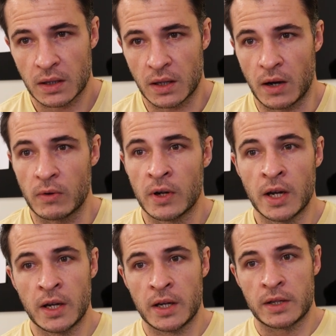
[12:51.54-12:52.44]
Now,
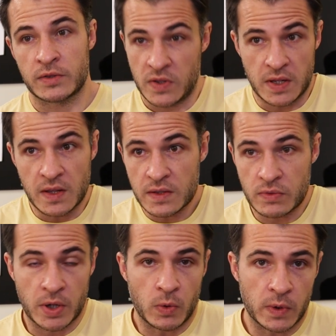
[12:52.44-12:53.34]
to see
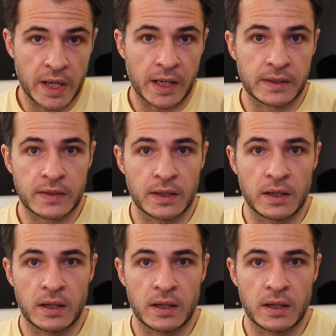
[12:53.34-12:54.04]
this, recall that